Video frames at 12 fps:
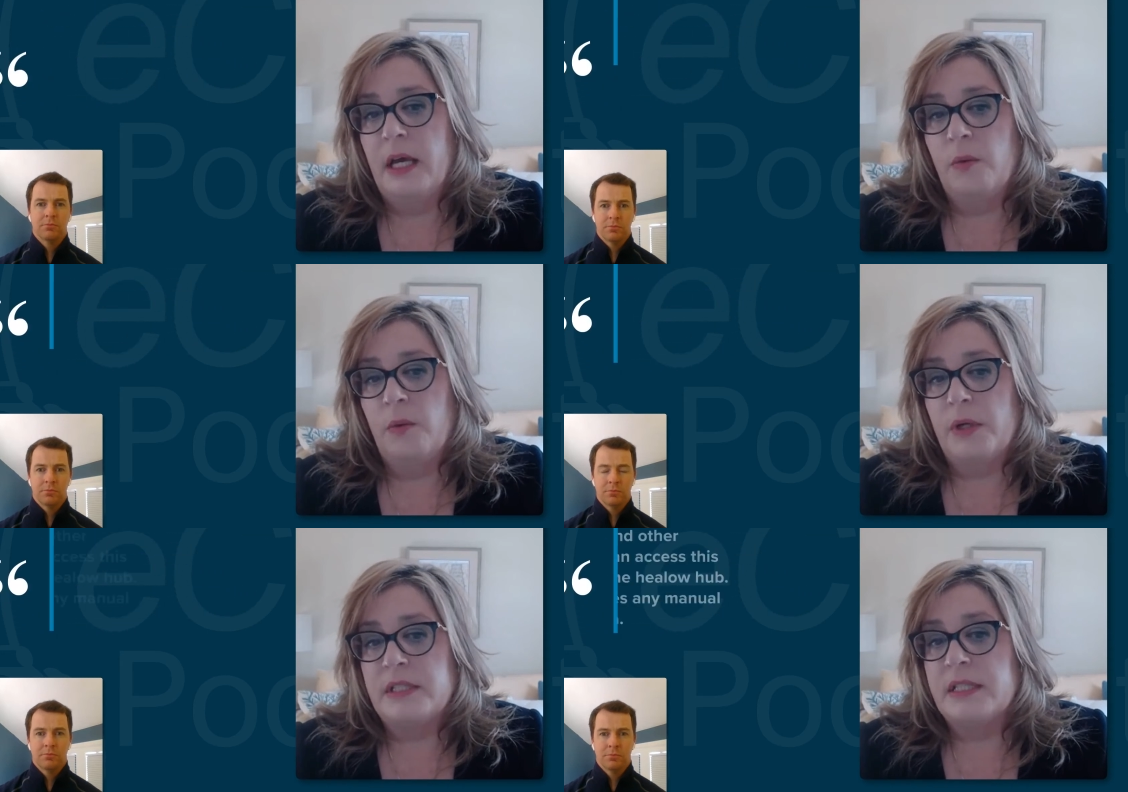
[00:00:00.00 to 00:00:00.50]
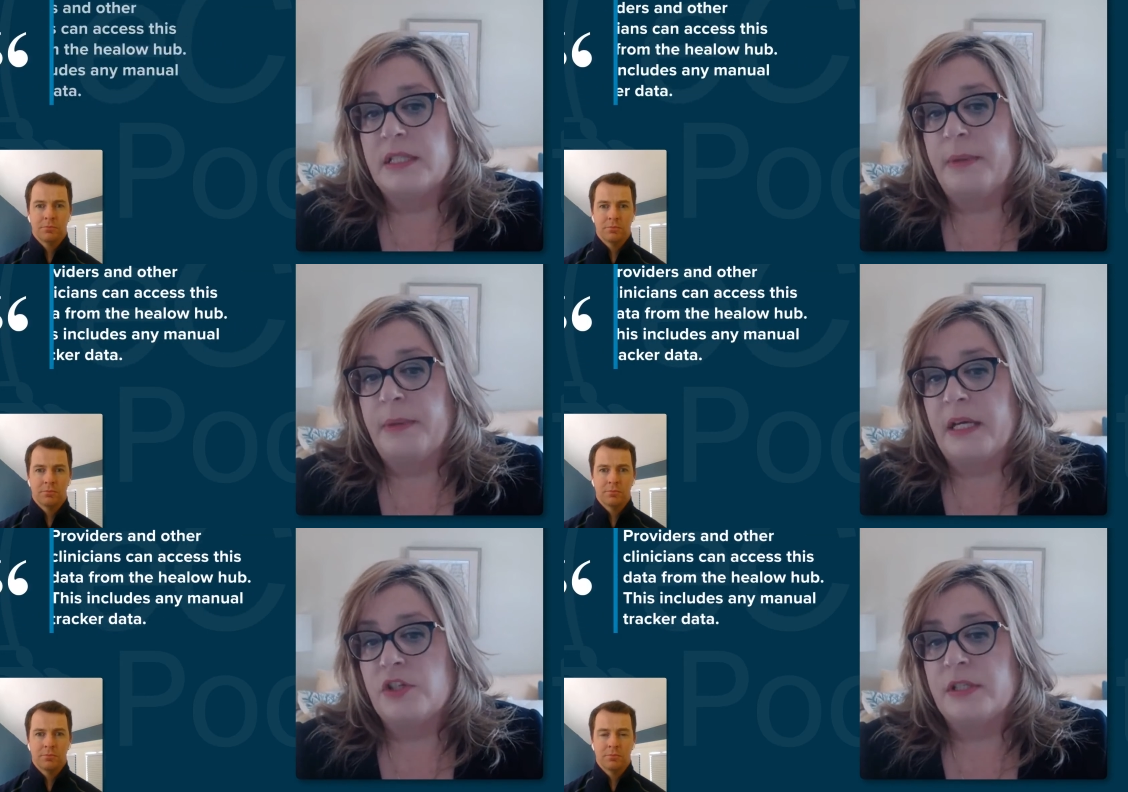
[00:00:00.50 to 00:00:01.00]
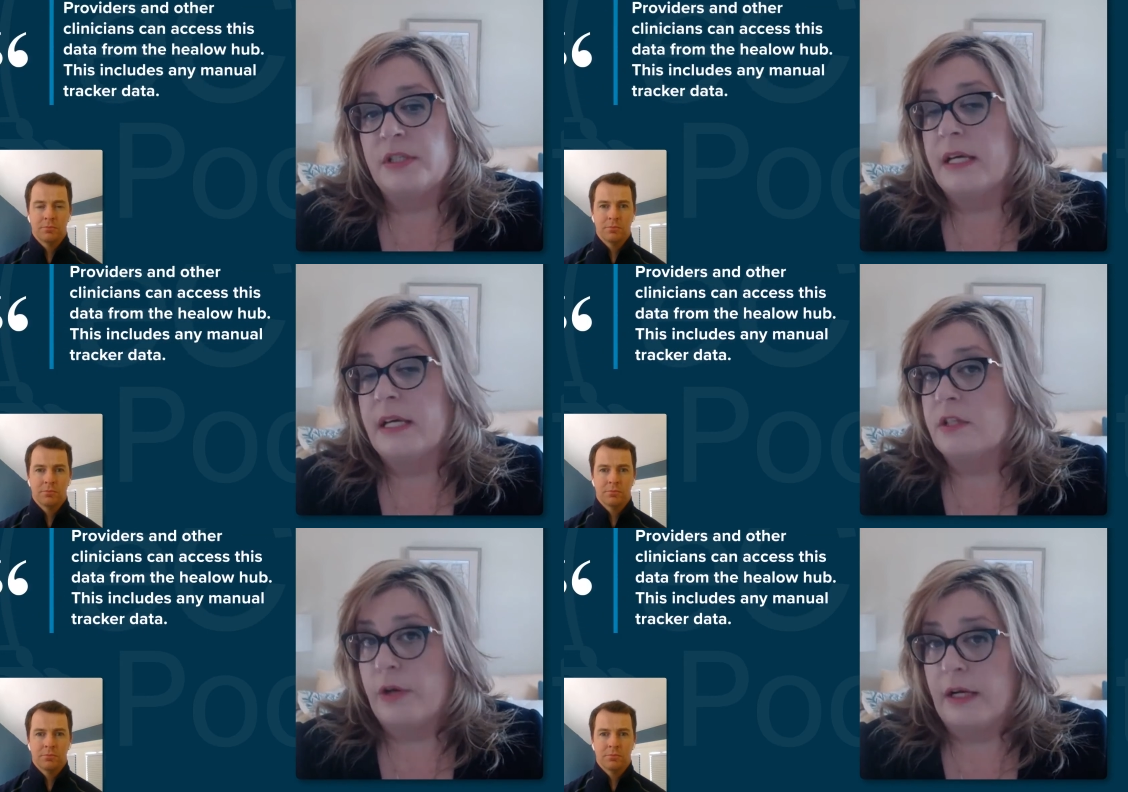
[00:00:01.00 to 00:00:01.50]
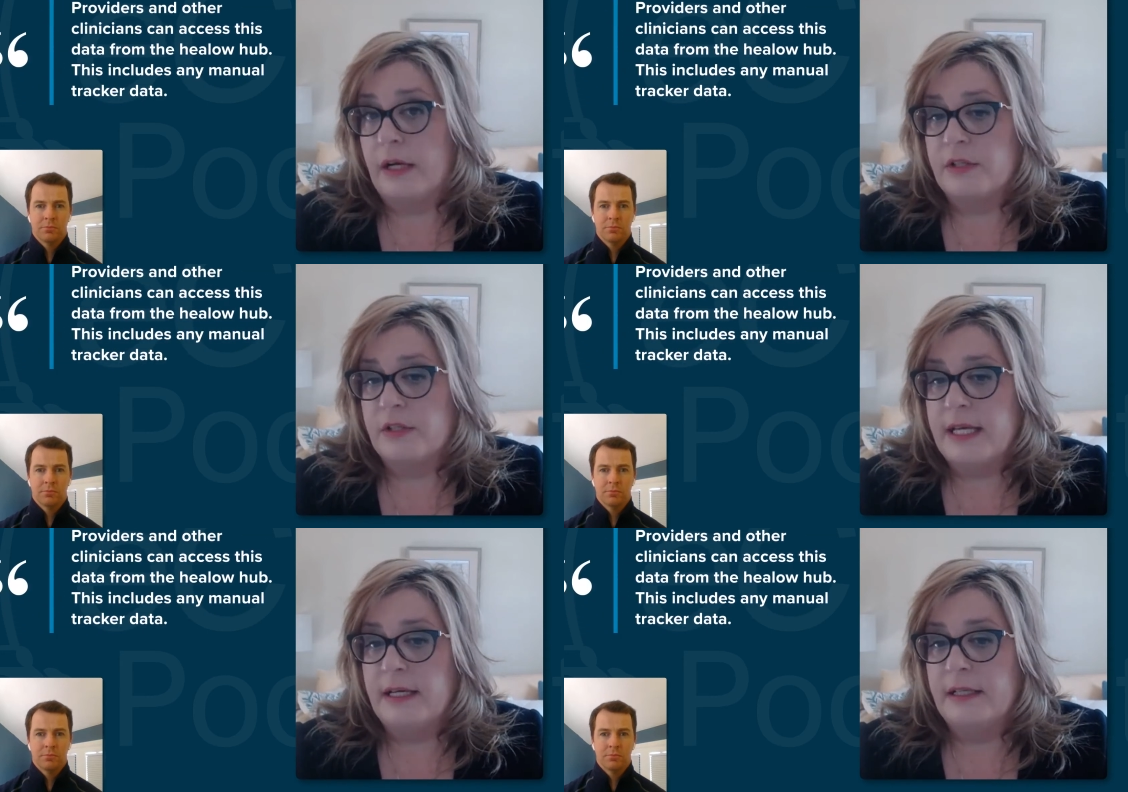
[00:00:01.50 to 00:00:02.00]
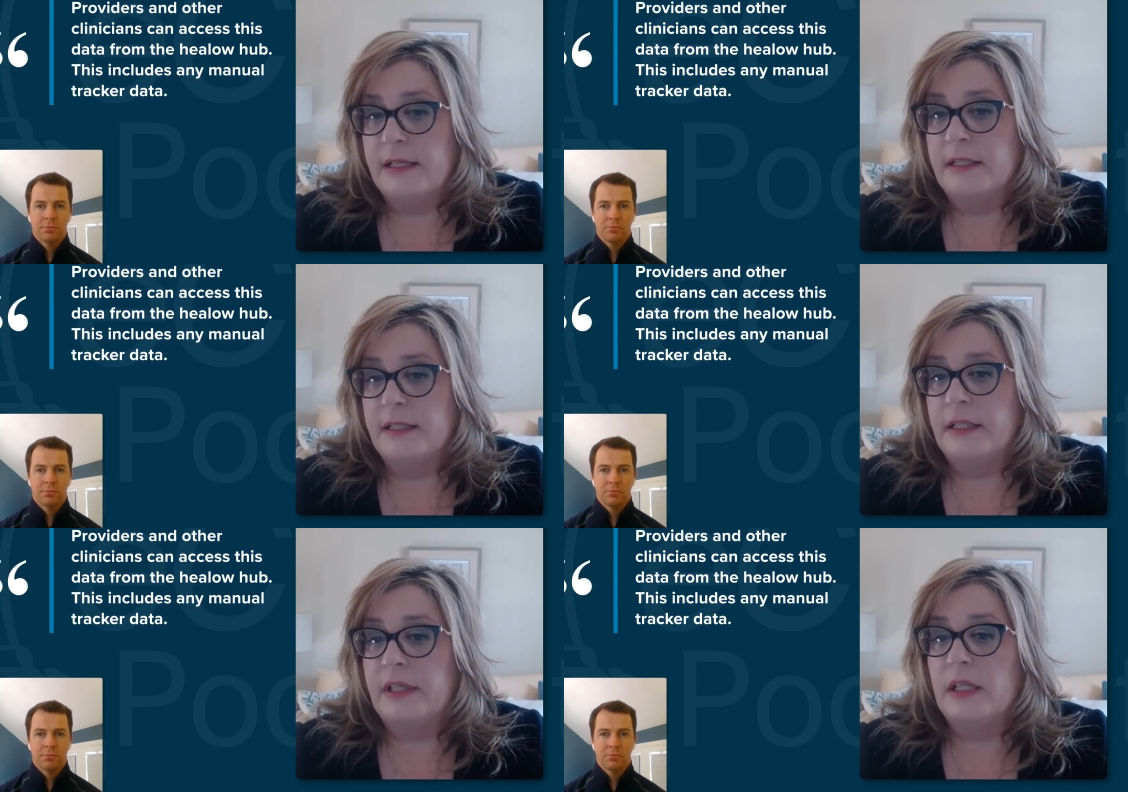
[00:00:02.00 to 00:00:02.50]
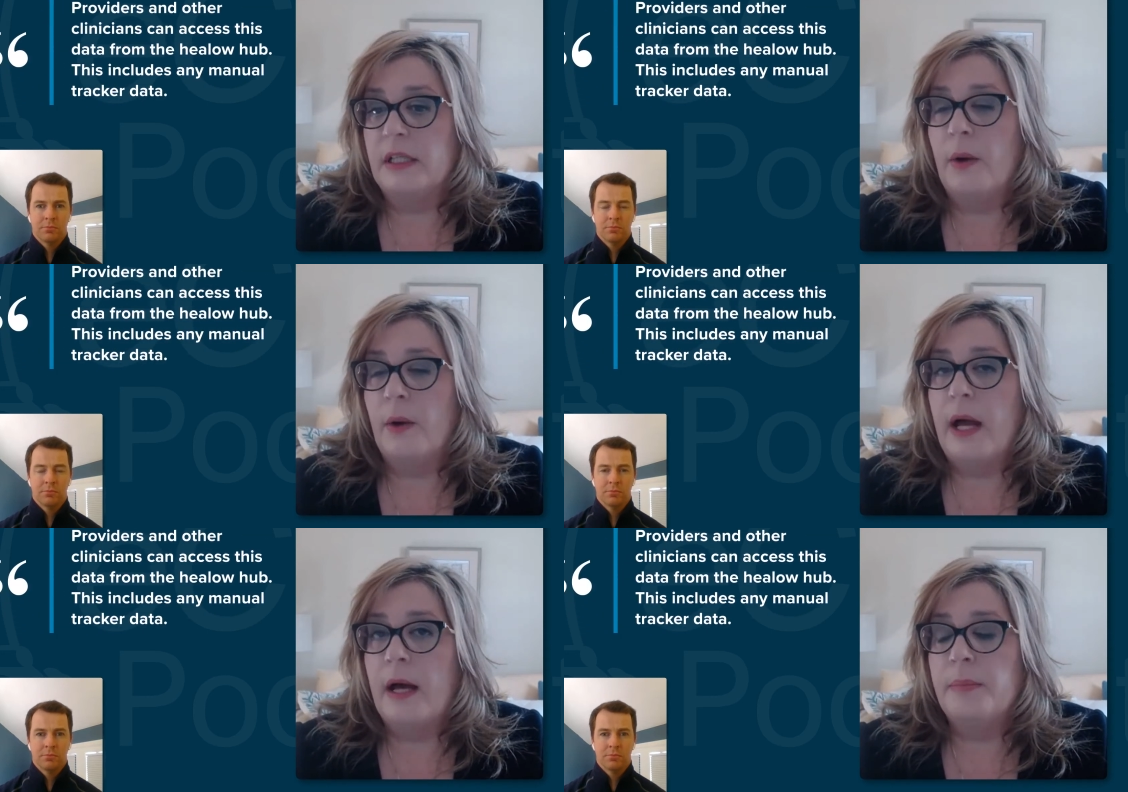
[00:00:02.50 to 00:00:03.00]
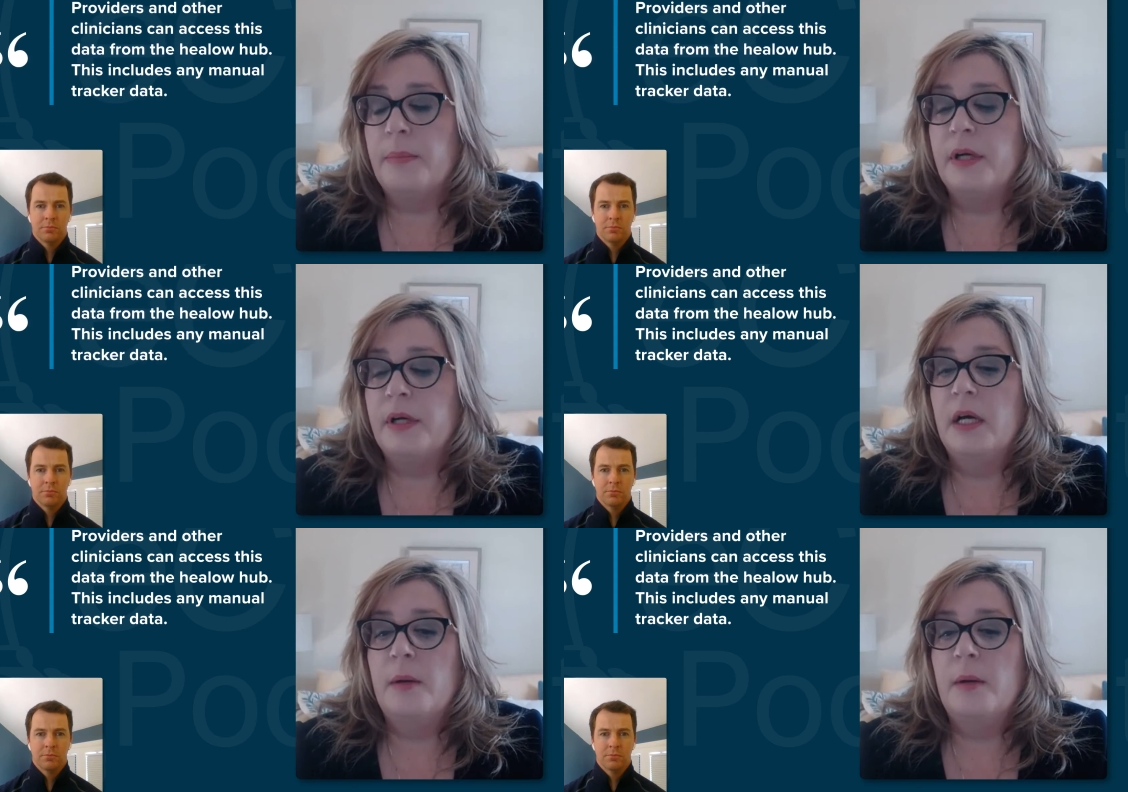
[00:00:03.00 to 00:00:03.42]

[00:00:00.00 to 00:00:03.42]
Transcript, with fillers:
Speaker 1: And once the patient has tracker data in their healow app,